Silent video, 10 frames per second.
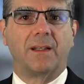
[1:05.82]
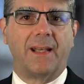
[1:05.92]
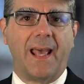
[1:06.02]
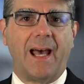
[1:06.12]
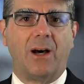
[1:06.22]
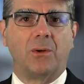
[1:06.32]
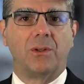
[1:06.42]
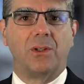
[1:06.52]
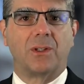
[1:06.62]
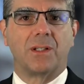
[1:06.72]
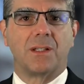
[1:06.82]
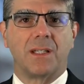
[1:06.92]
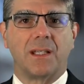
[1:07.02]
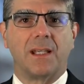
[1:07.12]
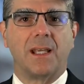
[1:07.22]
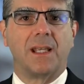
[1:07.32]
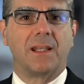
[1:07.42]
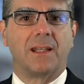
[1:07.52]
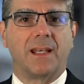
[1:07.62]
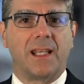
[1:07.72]
Now you can see
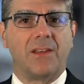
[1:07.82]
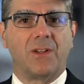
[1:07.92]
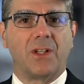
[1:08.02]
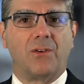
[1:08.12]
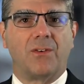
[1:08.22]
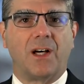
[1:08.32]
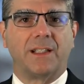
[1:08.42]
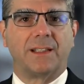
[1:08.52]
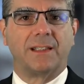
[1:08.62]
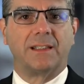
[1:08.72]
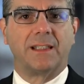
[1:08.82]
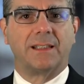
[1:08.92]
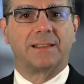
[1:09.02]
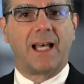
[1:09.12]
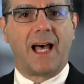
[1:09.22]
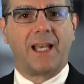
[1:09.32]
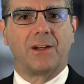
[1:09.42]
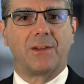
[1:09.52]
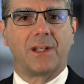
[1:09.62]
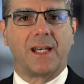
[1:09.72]
that even though volatility is
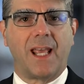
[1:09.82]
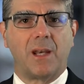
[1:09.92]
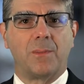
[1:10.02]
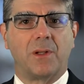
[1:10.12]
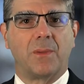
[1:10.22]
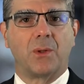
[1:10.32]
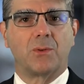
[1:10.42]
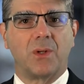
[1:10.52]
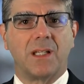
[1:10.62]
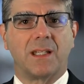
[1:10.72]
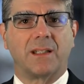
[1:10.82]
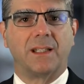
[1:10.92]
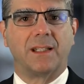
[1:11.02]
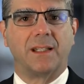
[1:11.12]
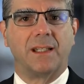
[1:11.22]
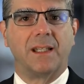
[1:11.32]
higher than it had been most recently,